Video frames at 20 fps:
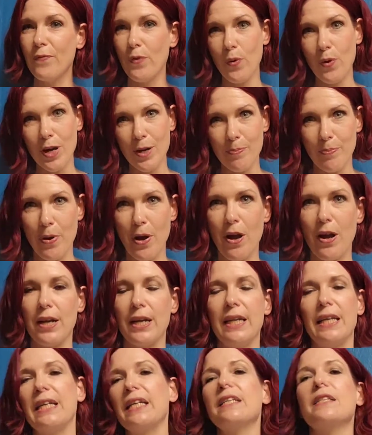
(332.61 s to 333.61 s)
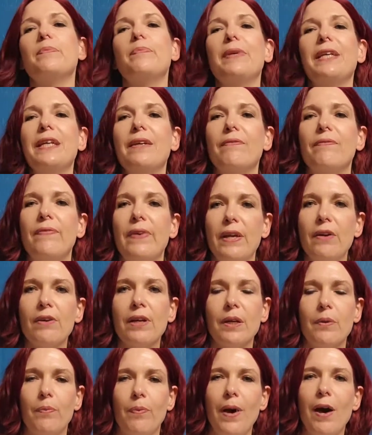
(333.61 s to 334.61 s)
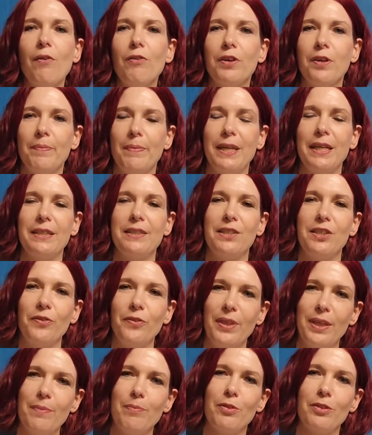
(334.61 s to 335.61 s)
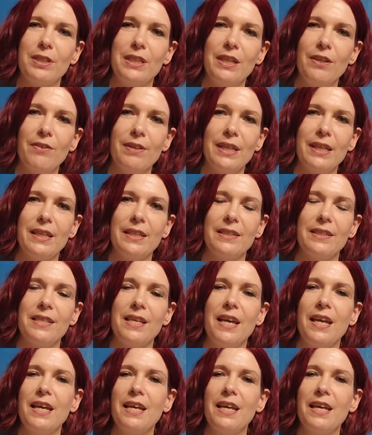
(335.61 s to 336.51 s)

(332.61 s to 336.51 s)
Forward Party is being very welcoming to libertarians,